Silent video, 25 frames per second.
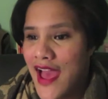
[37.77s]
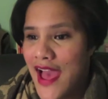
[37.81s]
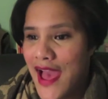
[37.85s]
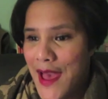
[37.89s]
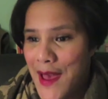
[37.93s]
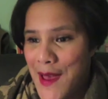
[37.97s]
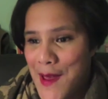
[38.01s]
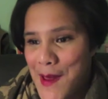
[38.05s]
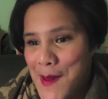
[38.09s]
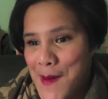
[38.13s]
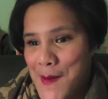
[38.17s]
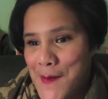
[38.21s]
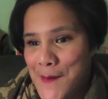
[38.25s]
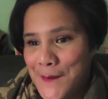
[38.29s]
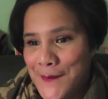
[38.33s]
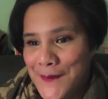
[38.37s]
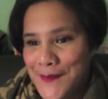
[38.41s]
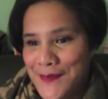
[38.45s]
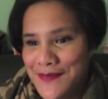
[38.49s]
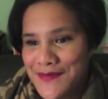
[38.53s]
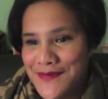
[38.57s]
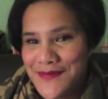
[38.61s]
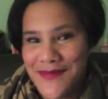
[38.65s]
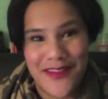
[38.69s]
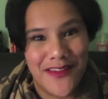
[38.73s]

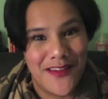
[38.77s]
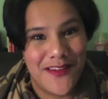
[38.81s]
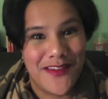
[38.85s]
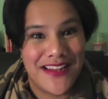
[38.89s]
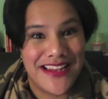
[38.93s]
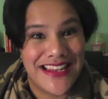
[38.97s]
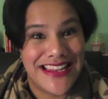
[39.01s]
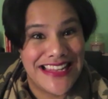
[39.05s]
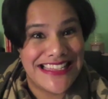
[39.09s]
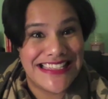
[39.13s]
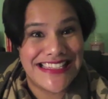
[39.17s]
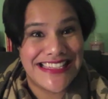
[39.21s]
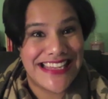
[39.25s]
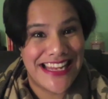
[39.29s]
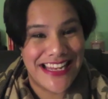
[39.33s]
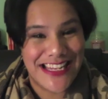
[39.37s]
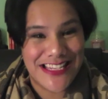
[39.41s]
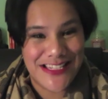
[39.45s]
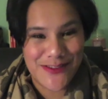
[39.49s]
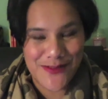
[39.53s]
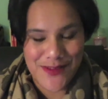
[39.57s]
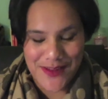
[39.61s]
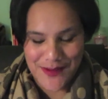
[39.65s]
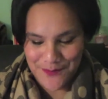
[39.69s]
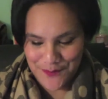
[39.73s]
So let's get
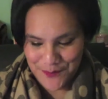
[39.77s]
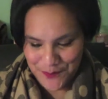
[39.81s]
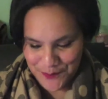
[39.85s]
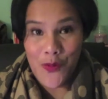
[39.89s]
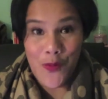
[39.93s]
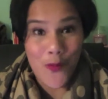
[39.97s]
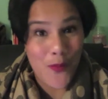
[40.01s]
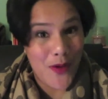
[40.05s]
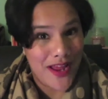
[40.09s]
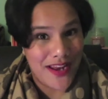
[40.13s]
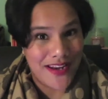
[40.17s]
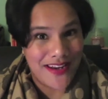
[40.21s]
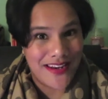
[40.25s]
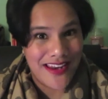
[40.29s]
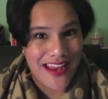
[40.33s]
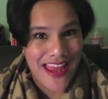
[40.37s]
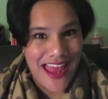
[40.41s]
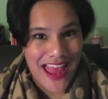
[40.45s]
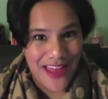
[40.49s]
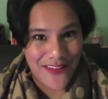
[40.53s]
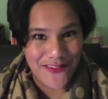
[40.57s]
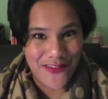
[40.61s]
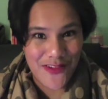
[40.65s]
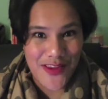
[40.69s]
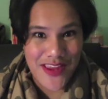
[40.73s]
into it. One,
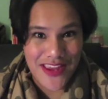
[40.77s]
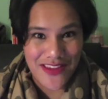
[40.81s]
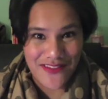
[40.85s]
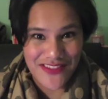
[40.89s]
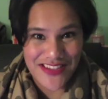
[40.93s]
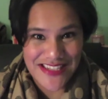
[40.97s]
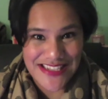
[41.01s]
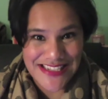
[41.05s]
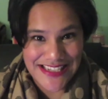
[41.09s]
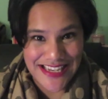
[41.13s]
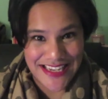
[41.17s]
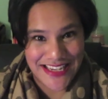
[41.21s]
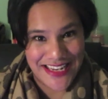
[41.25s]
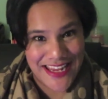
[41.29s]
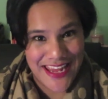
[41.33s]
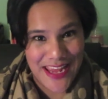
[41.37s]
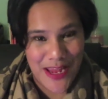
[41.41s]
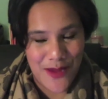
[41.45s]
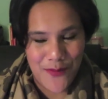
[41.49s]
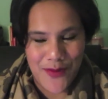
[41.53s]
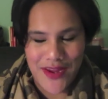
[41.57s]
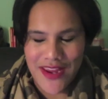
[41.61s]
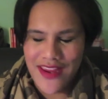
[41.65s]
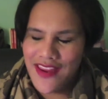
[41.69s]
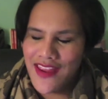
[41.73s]
have you ever seen a
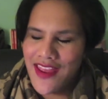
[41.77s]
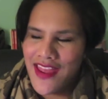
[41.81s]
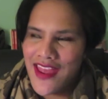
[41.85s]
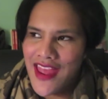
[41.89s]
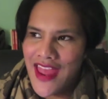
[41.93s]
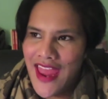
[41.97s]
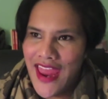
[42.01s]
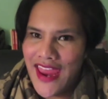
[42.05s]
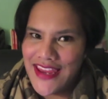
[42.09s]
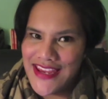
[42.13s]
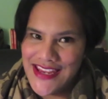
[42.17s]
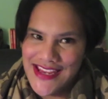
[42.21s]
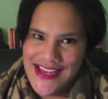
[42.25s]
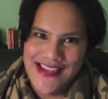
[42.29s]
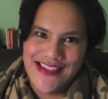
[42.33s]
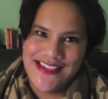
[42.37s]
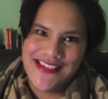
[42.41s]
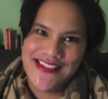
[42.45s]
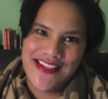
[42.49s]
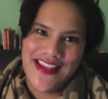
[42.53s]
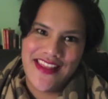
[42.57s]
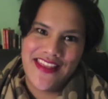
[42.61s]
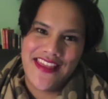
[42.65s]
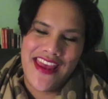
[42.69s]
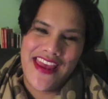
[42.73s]
kiwi?
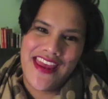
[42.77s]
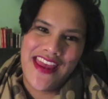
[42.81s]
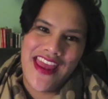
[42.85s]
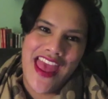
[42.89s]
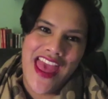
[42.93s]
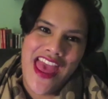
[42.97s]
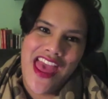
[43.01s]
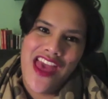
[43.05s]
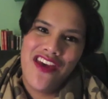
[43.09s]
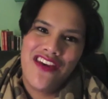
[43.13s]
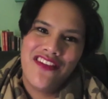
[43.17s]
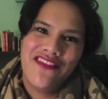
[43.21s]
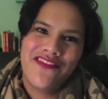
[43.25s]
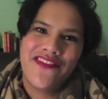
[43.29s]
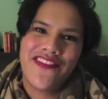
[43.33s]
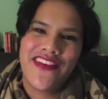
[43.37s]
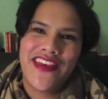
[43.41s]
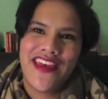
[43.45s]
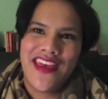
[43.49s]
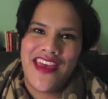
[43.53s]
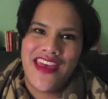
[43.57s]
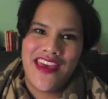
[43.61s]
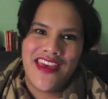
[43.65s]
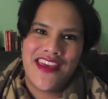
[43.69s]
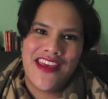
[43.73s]
Yes, they have
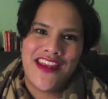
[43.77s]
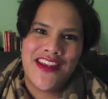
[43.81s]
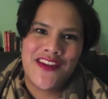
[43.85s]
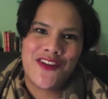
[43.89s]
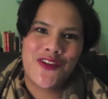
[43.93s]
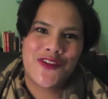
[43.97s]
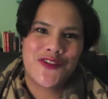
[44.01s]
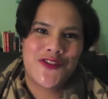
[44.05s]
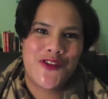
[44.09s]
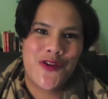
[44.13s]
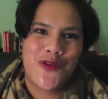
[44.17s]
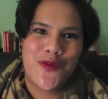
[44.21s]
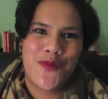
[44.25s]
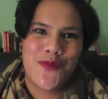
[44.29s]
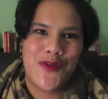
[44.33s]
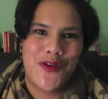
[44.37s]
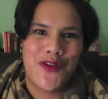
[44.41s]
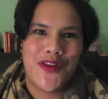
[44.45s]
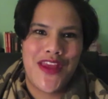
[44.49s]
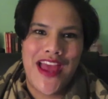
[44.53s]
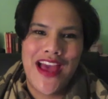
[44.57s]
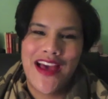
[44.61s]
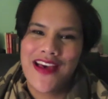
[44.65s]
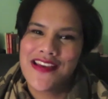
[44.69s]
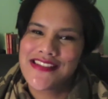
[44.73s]
a nocturnal
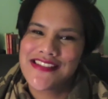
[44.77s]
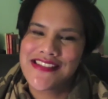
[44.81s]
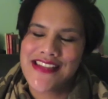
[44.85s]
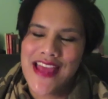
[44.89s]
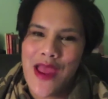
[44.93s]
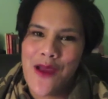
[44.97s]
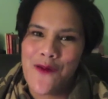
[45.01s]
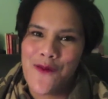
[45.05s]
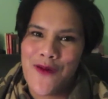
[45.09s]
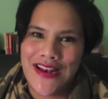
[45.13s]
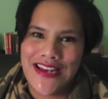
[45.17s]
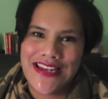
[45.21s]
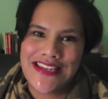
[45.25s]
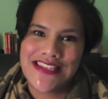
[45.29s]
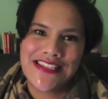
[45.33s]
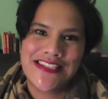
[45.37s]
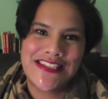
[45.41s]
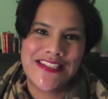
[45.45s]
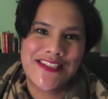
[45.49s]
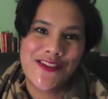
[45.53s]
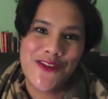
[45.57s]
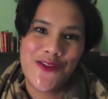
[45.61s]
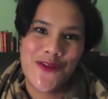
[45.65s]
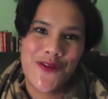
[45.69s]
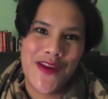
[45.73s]
birdhouse at
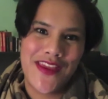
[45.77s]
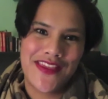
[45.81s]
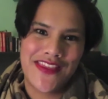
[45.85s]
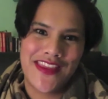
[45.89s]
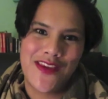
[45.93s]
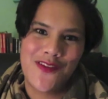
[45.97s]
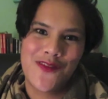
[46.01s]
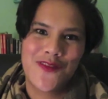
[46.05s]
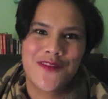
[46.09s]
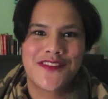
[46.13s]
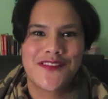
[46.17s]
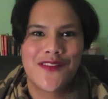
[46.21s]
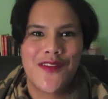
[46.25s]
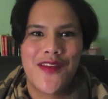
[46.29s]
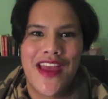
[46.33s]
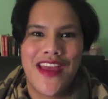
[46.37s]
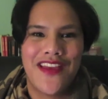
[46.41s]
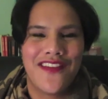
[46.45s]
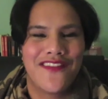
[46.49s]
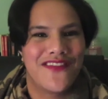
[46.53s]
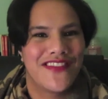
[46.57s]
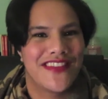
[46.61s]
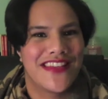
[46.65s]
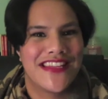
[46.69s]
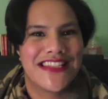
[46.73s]
Wellington Zoo, and they also
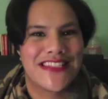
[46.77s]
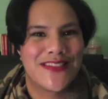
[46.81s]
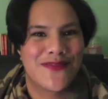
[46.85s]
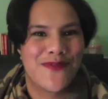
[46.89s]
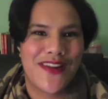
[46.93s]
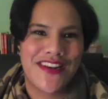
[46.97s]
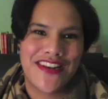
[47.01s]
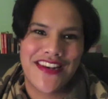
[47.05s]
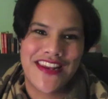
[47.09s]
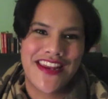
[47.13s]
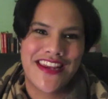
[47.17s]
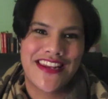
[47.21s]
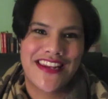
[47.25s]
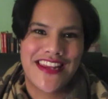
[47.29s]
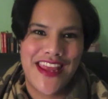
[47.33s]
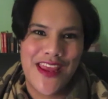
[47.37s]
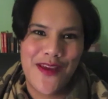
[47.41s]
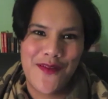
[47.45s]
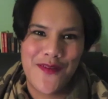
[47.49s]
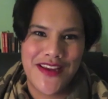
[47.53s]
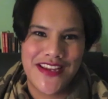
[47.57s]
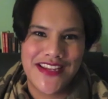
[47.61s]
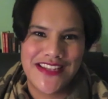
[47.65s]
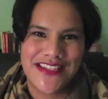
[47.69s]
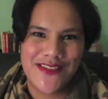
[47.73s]
have this one-legged
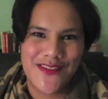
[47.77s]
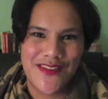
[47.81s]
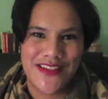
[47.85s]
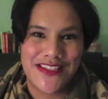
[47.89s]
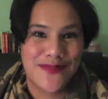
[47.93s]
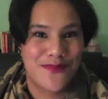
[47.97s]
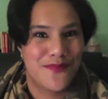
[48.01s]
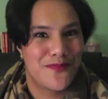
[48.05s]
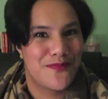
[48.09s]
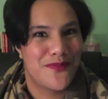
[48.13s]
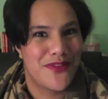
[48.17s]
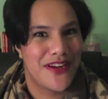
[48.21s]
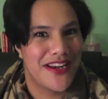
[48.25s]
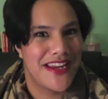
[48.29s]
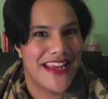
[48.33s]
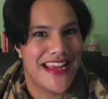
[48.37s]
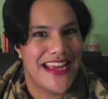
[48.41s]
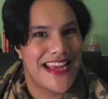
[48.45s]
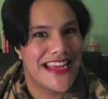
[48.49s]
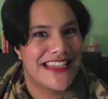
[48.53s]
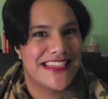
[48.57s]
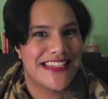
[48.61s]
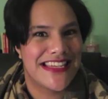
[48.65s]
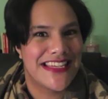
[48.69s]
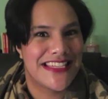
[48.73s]
kiwi, so it's pretty
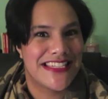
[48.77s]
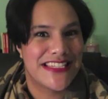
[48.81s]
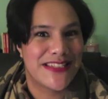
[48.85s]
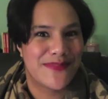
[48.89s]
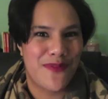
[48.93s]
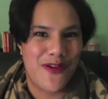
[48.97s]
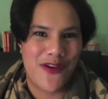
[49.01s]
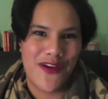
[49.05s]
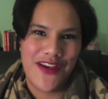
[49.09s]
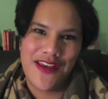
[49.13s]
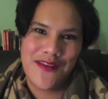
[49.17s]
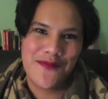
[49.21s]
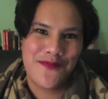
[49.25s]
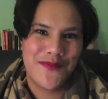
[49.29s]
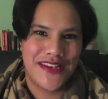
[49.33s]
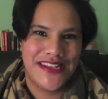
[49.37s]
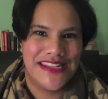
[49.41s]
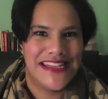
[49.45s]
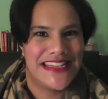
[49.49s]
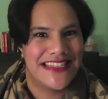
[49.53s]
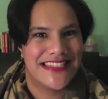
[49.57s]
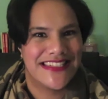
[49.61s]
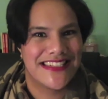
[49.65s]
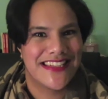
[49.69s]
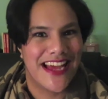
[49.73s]
easy to spot him when
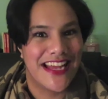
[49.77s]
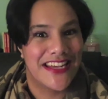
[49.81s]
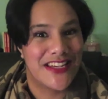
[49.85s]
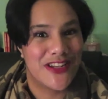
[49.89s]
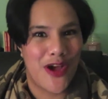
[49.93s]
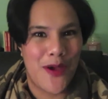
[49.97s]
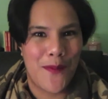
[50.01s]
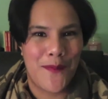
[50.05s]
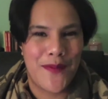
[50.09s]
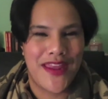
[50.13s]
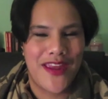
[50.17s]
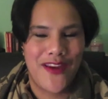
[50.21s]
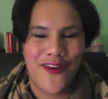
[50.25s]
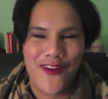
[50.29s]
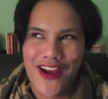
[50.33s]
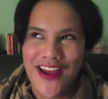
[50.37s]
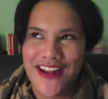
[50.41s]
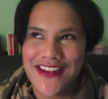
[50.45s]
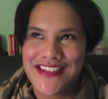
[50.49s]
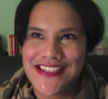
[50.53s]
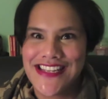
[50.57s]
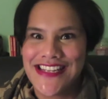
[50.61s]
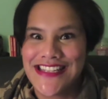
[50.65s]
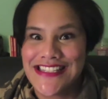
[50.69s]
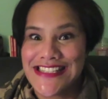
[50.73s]
he's kind of hopping
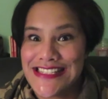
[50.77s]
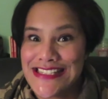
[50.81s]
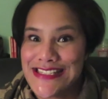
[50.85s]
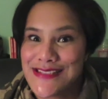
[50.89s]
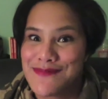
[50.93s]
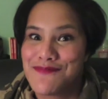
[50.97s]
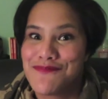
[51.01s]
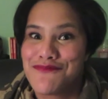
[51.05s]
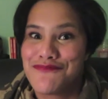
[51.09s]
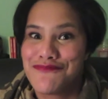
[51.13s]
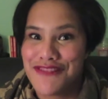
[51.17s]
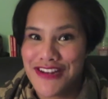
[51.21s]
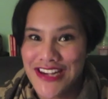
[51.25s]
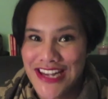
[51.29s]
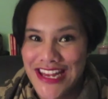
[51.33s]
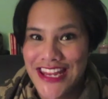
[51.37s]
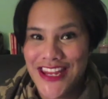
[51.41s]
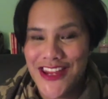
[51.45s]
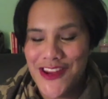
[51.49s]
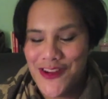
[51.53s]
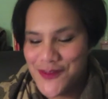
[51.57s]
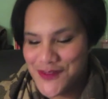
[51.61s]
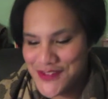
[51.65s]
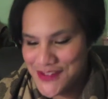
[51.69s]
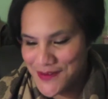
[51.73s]
around. It's pretty
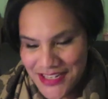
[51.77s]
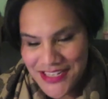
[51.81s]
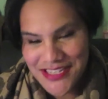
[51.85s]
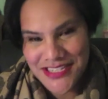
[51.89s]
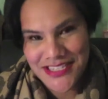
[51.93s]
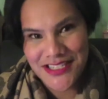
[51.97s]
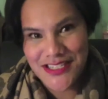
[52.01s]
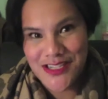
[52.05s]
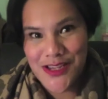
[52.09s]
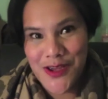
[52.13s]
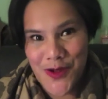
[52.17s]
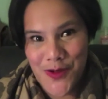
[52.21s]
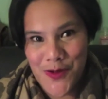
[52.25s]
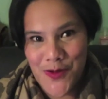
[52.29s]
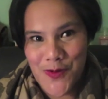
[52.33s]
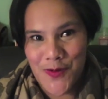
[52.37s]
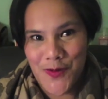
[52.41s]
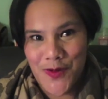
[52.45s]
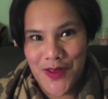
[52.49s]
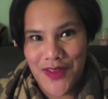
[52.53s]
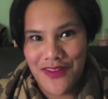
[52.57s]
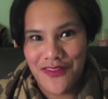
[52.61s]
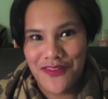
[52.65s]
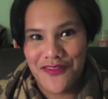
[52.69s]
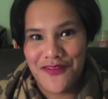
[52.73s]
cute. Two,
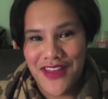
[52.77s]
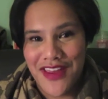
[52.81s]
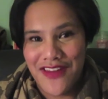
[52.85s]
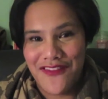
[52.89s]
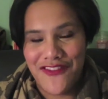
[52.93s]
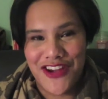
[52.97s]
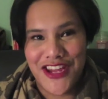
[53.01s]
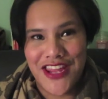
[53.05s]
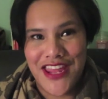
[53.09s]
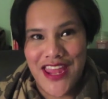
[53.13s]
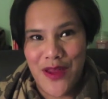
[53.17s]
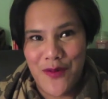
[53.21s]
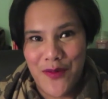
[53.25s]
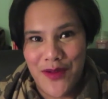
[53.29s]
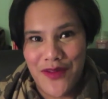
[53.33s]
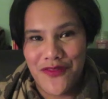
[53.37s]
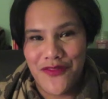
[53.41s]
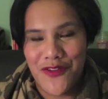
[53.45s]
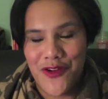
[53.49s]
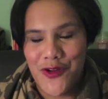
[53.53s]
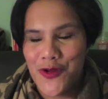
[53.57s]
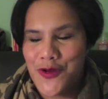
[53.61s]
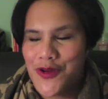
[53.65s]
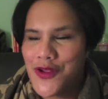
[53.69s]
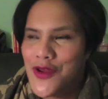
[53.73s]
favourite kiwi
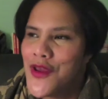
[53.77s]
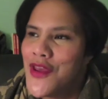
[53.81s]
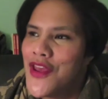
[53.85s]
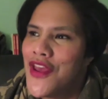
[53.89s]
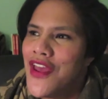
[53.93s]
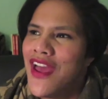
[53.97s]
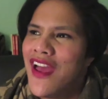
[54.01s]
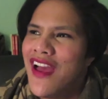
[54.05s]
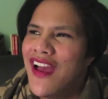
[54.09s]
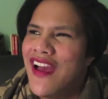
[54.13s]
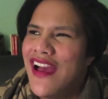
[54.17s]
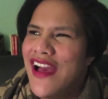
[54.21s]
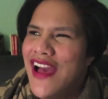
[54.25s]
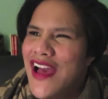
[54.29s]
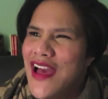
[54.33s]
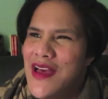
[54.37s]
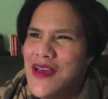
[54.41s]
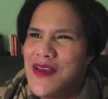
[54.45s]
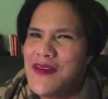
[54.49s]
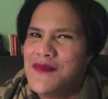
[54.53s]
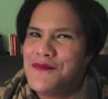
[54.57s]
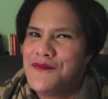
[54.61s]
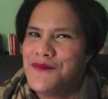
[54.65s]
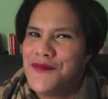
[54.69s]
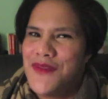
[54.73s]
food?
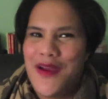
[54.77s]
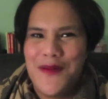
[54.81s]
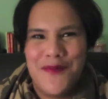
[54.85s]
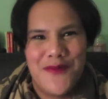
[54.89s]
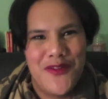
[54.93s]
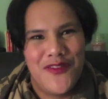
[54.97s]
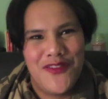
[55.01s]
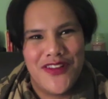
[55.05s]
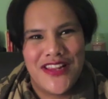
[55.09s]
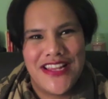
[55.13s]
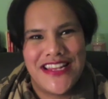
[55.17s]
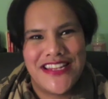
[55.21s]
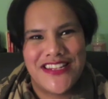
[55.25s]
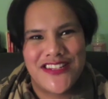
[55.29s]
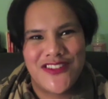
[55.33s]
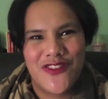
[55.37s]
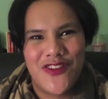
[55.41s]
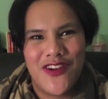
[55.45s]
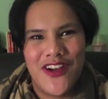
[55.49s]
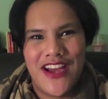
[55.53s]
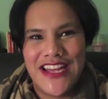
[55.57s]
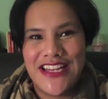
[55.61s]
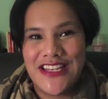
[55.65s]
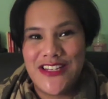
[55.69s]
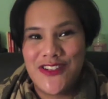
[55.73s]
I'm not really
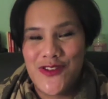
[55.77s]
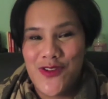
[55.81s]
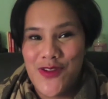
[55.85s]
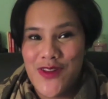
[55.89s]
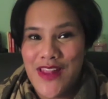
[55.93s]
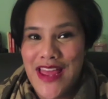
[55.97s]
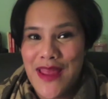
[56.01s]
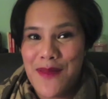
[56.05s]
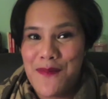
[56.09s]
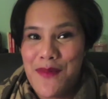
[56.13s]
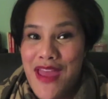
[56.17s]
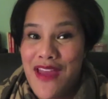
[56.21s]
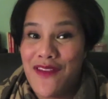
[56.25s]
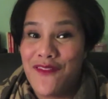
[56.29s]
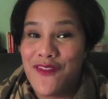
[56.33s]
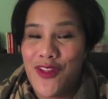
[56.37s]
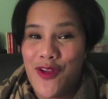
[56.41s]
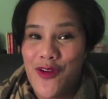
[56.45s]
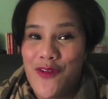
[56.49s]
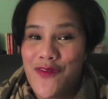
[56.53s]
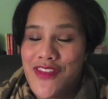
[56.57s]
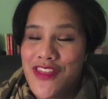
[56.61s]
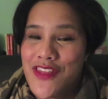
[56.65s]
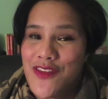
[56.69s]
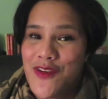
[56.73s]
sure. I do like
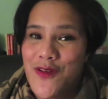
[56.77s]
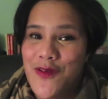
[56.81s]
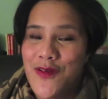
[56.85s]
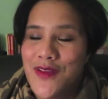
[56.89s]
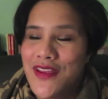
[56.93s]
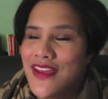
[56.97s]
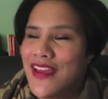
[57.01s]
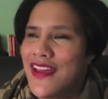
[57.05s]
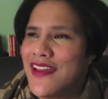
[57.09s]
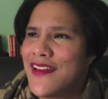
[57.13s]
pavlova though.